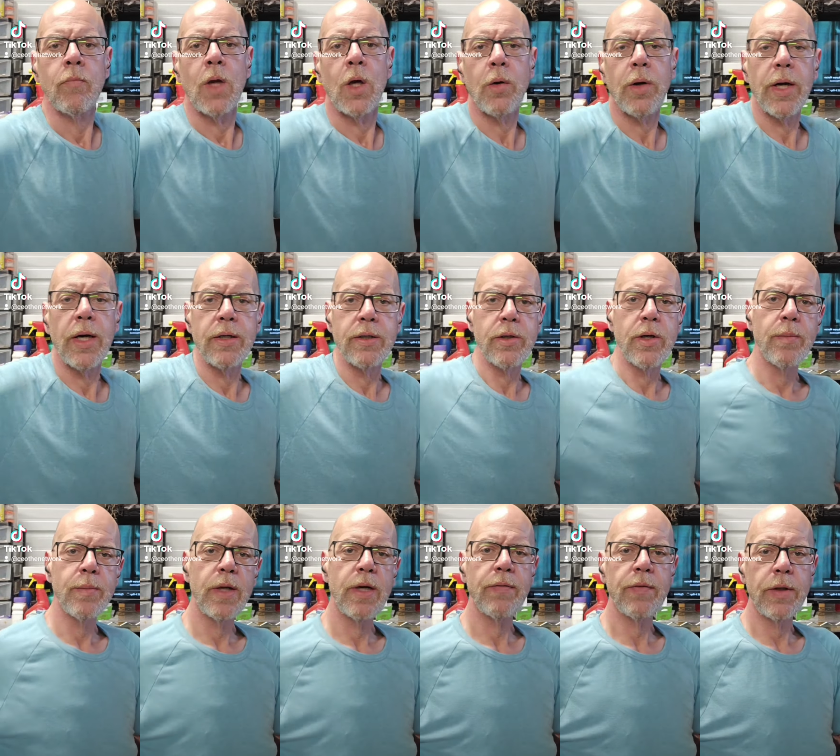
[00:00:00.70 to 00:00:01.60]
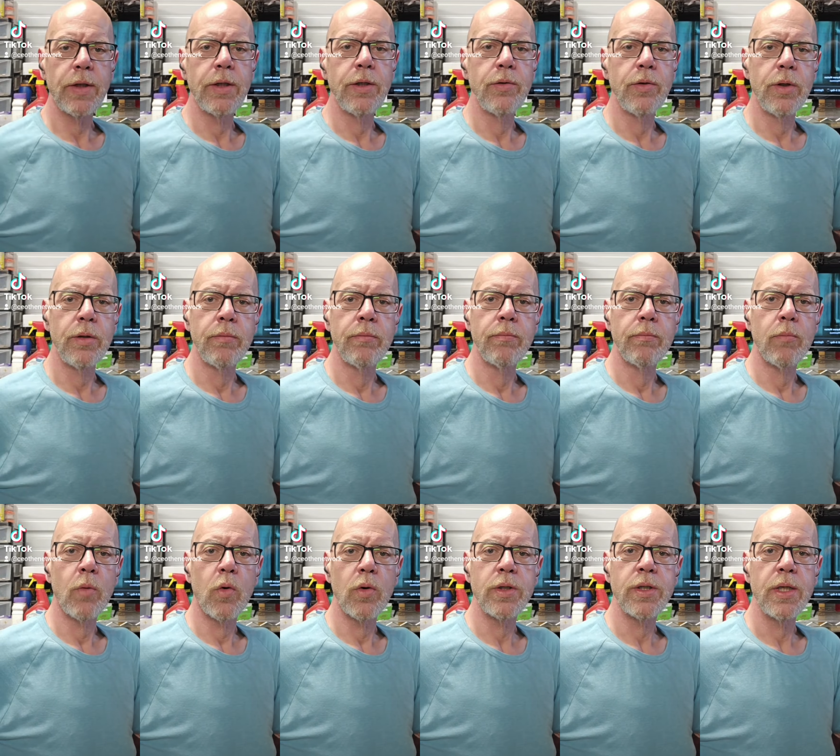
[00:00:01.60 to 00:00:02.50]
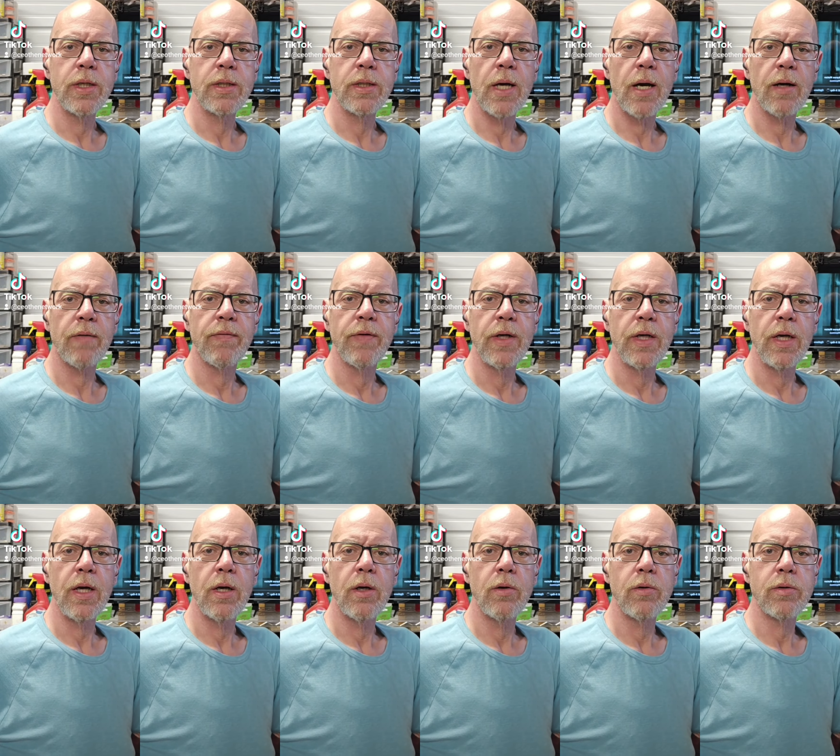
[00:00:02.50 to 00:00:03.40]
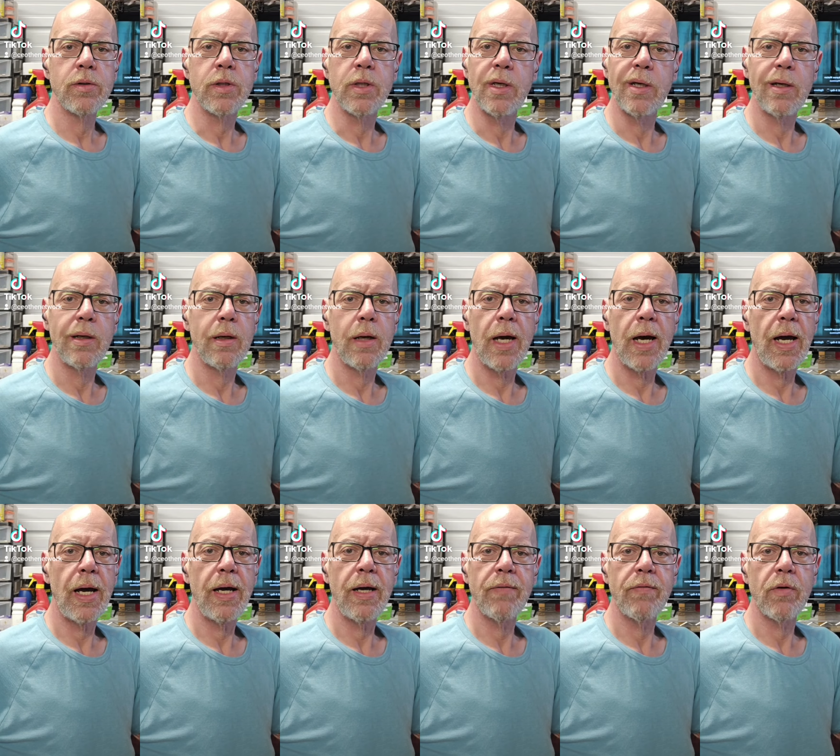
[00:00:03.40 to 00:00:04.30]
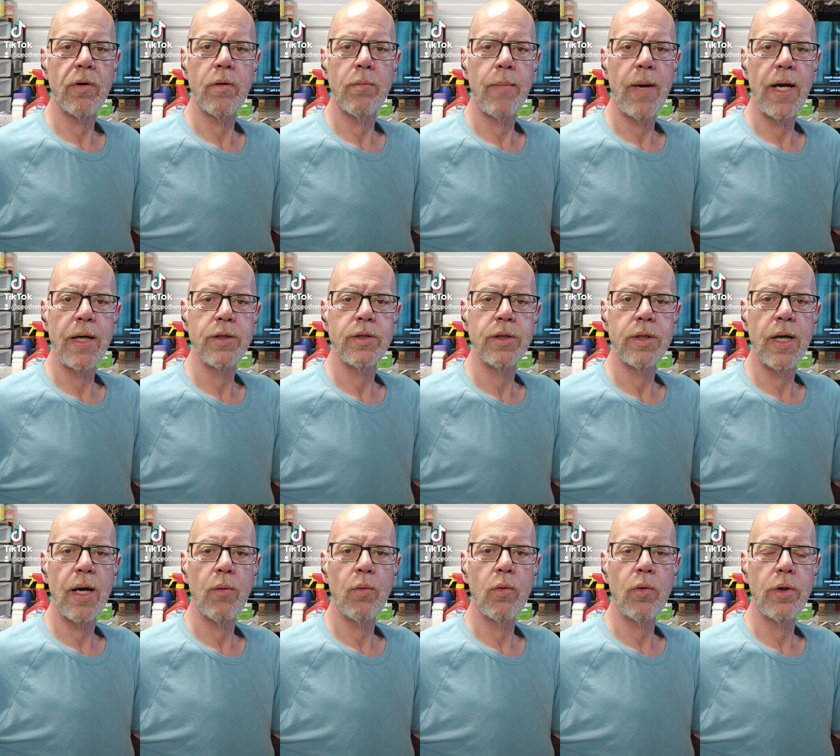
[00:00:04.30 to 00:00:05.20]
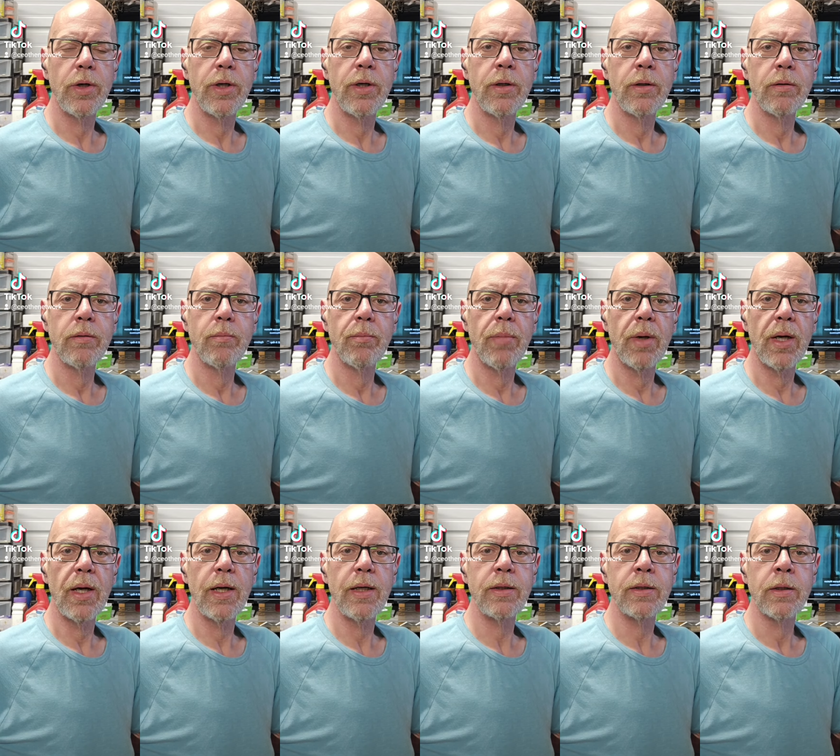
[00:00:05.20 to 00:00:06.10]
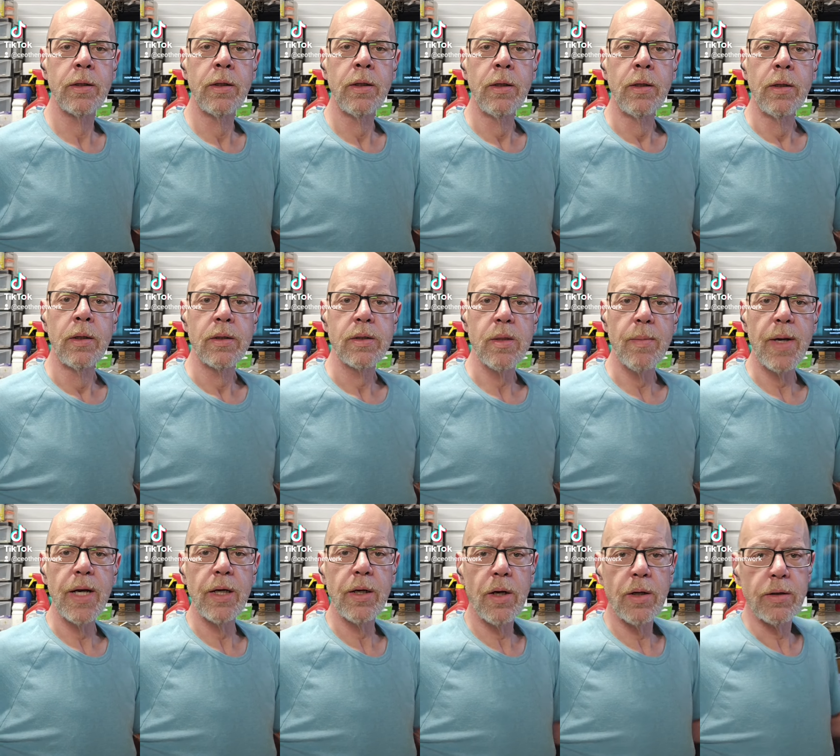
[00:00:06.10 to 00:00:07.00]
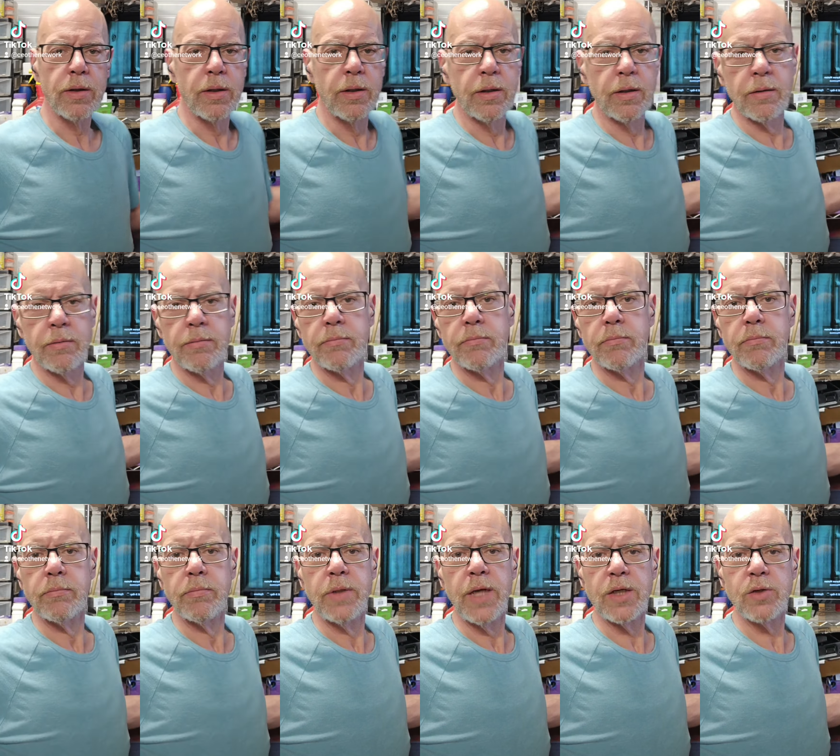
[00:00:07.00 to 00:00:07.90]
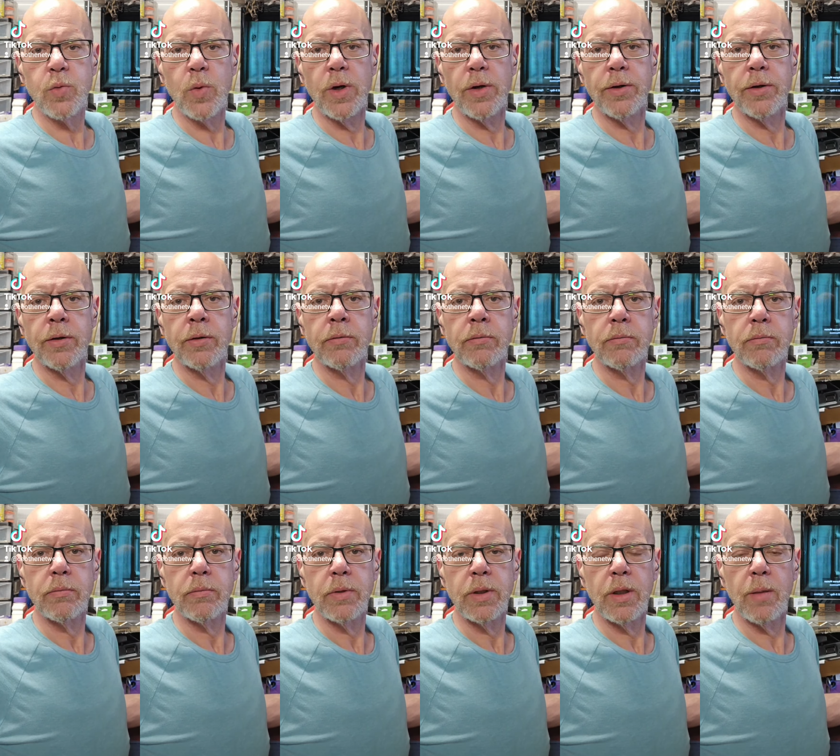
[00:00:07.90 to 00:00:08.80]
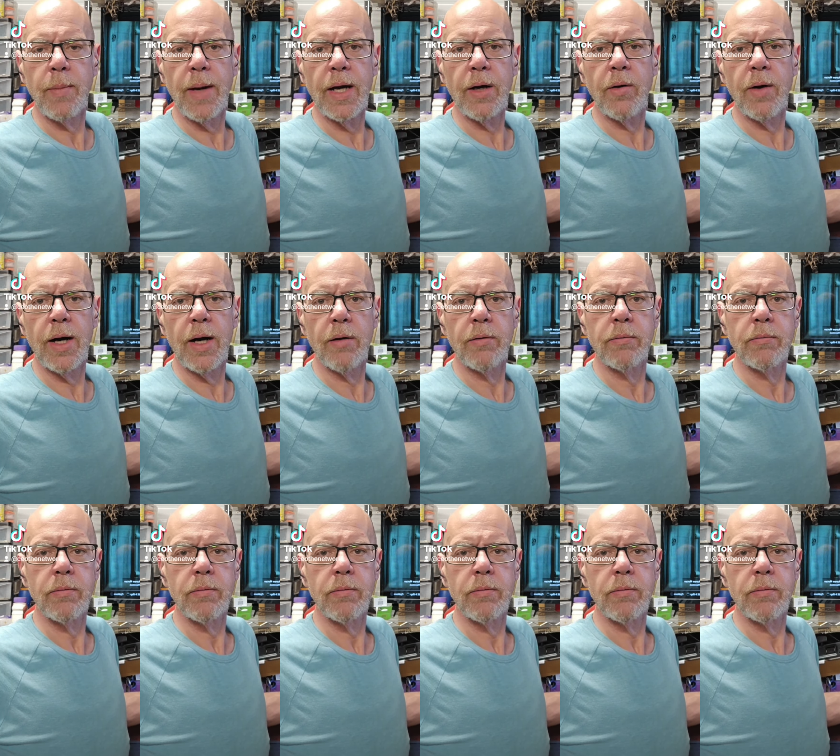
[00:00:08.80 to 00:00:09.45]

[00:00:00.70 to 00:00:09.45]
Okay, so I'm definitely doing more TikTok videos than I ever imagined I would. But somebody caught the Yes Welder in the background.